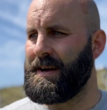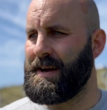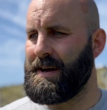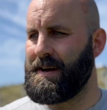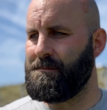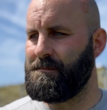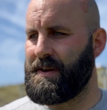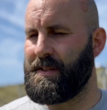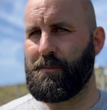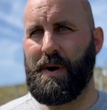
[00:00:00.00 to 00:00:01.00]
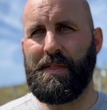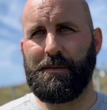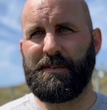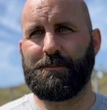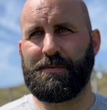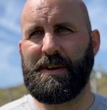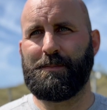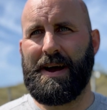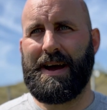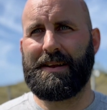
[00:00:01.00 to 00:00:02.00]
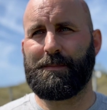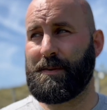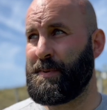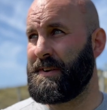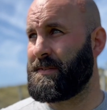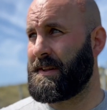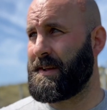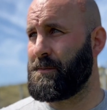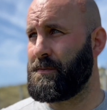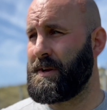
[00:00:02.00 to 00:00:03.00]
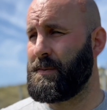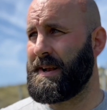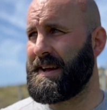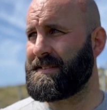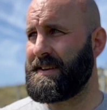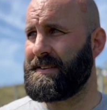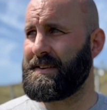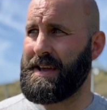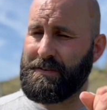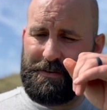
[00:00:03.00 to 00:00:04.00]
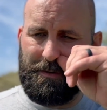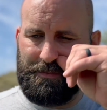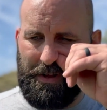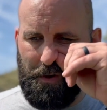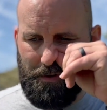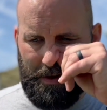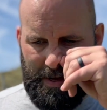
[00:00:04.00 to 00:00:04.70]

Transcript: and the weather was pretty bad, but the pitch held up really well actually. So yeah, it was a good result.